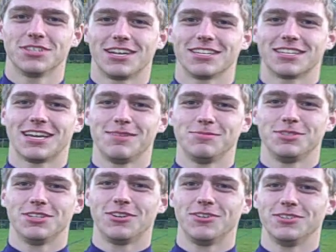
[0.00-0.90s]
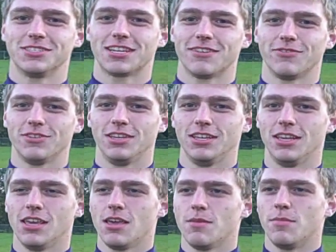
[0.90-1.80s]
a lot of times, and stuff.
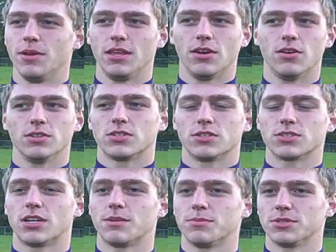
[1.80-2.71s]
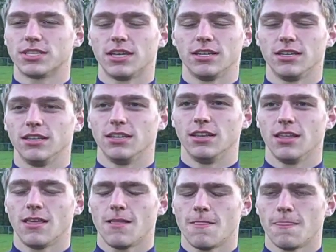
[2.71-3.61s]
But he always goes 100%.
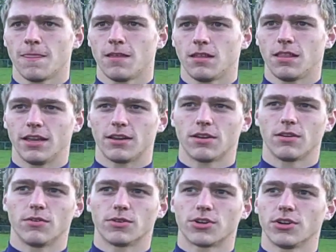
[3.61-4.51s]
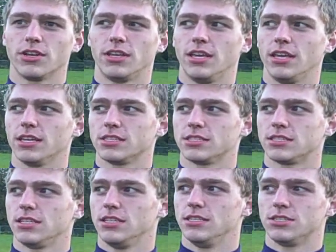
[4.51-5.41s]
And returning kicks,
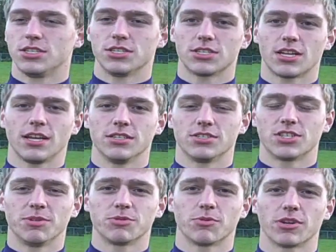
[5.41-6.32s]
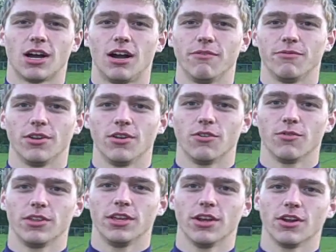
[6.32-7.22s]
he's just gotten so much more confident
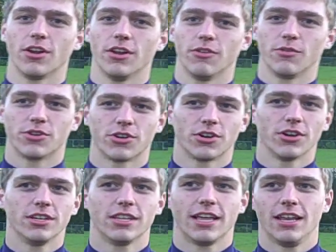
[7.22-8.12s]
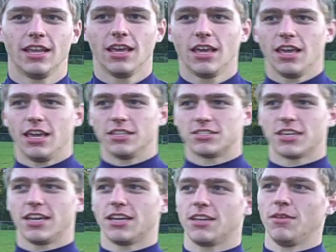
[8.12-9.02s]
over the year in returning that it's
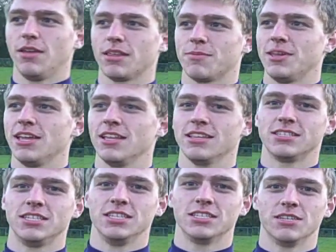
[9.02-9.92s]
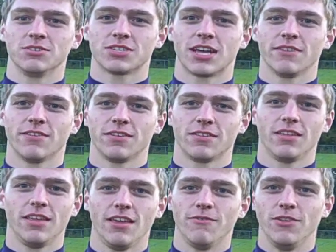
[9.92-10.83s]
at the beginning of the season it was kind of an
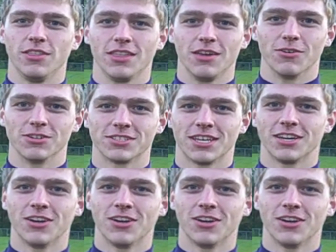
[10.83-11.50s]
iffy thing where it's